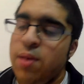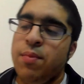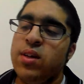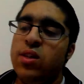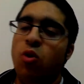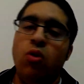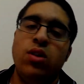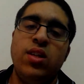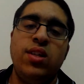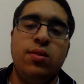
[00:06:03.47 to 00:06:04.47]
Basically, all
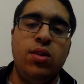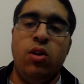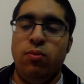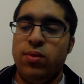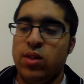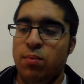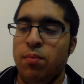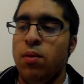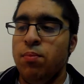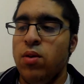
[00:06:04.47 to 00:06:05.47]
of these,
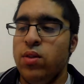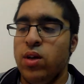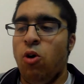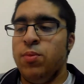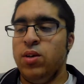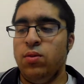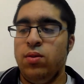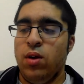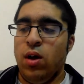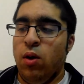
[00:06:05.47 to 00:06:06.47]
some the common
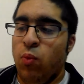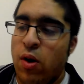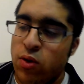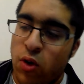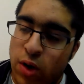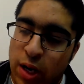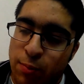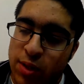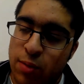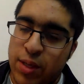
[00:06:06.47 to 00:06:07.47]
well-known
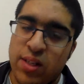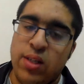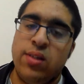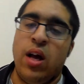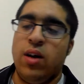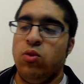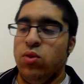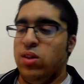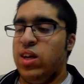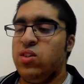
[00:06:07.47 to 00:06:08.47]
elements are basically circled,
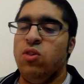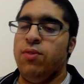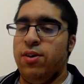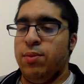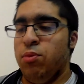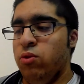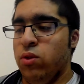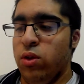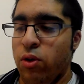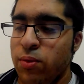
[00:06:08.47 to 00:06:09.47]
and that's not very
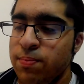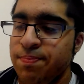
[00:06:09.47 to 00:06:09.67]
important though.